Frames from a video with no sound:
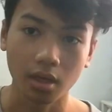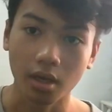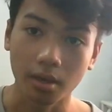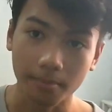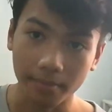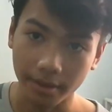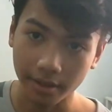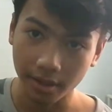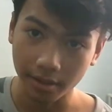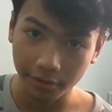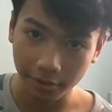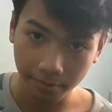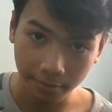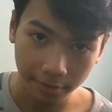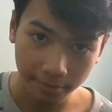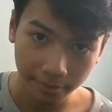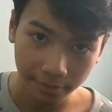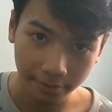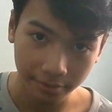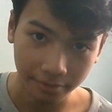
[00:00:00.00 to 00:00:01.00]
But yeah,
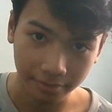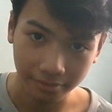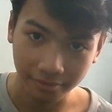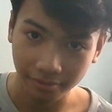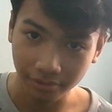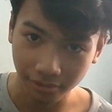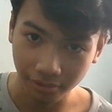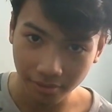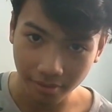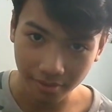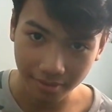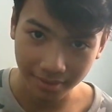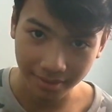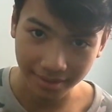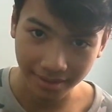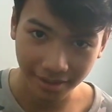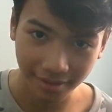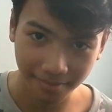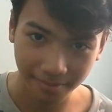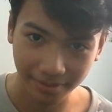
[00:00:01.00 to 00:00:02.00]
remember, do not
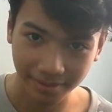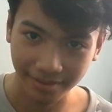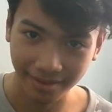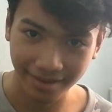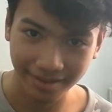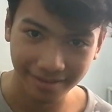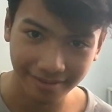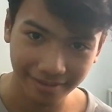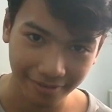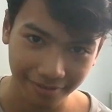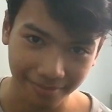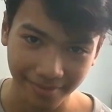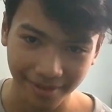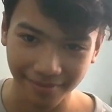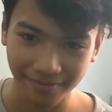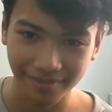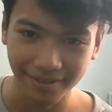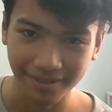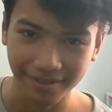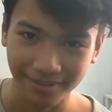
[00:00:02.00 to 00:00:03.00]
skip any of my
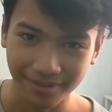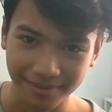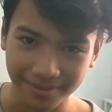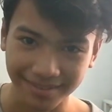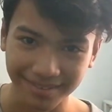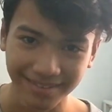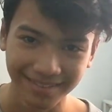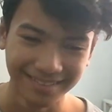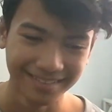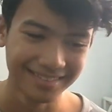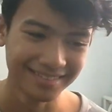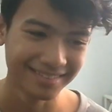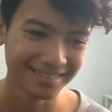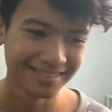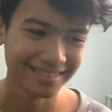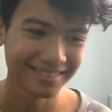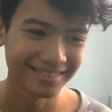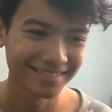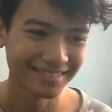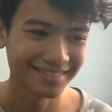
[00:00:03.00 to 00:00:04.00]
videos.
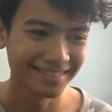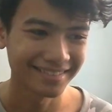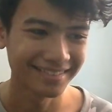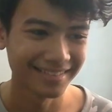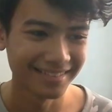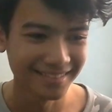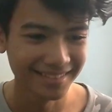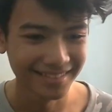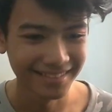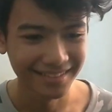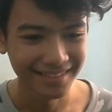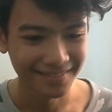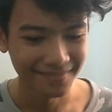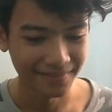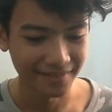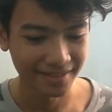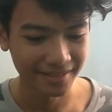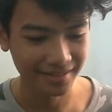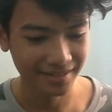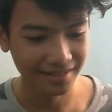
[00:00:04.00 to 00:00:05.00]

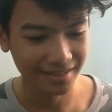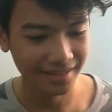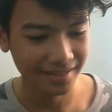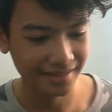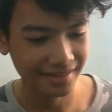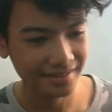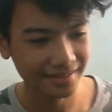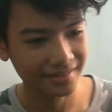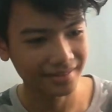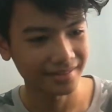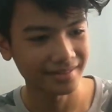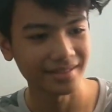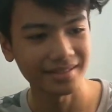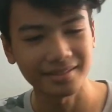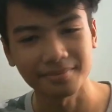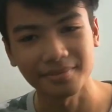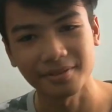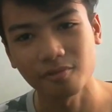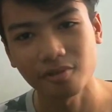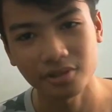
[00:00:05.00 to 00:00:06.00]
Because like seriously guys,
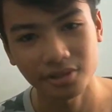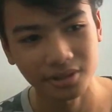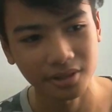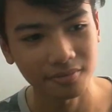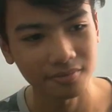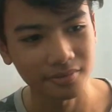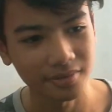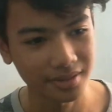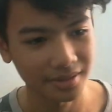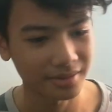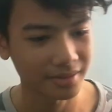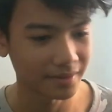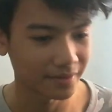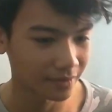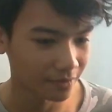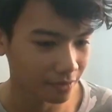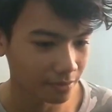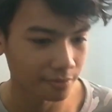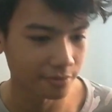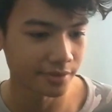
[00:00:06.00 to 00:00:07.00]
my watch hours is
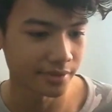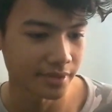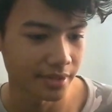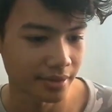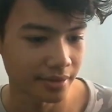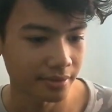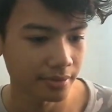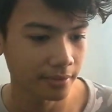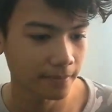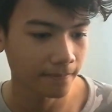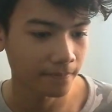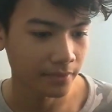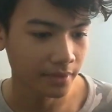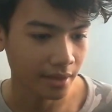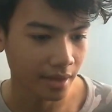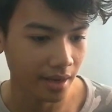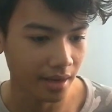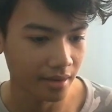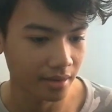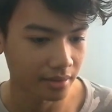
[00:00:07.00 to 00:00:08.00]
almost there,
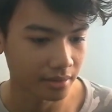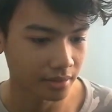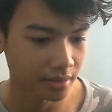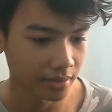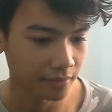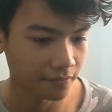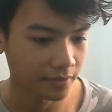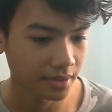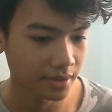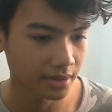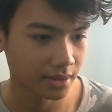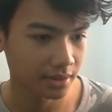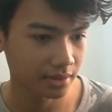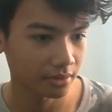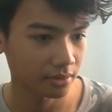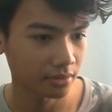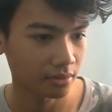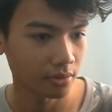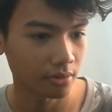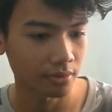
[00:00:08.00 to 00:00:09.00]
and if it's
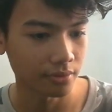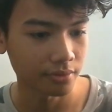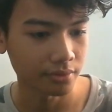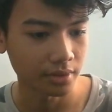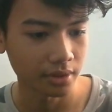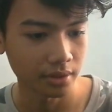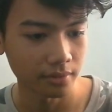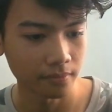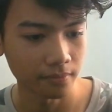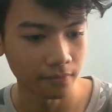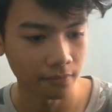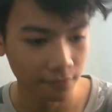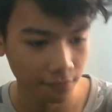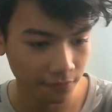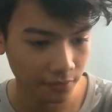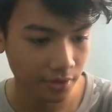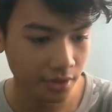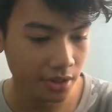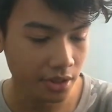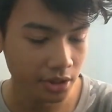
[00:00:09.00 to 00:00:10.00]
already
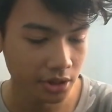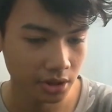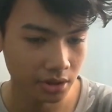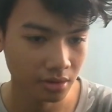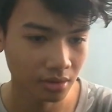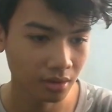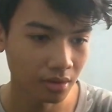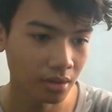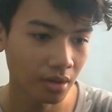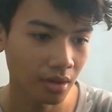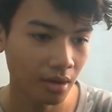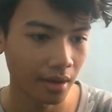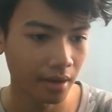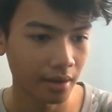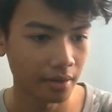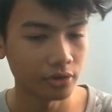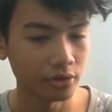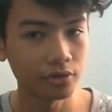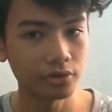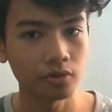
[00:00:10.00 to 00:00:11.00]
finished
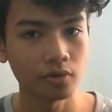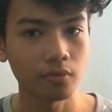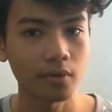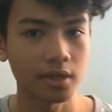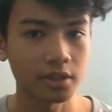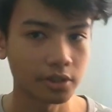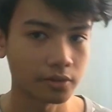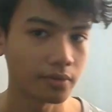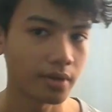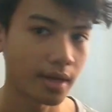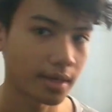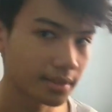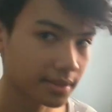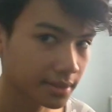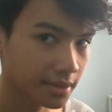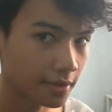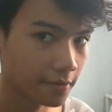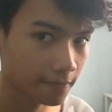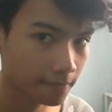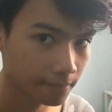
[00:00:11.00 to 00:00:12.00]
and YouTube actually
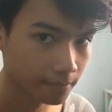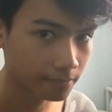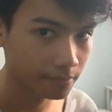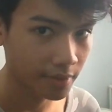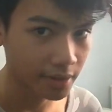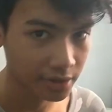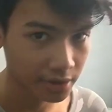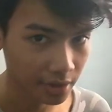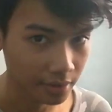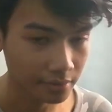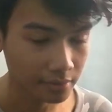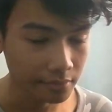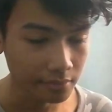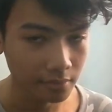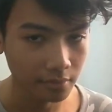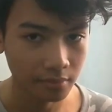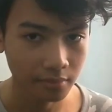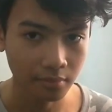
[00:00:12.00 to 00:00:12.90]
accept my channel,